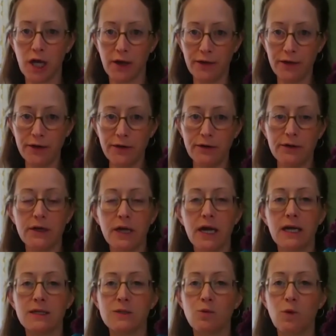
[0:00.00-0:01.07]
other,
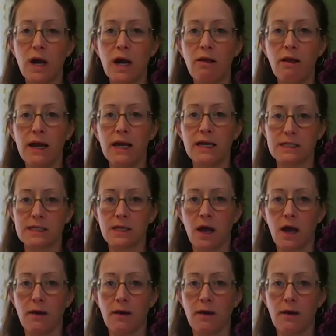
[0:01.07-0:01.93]
as well as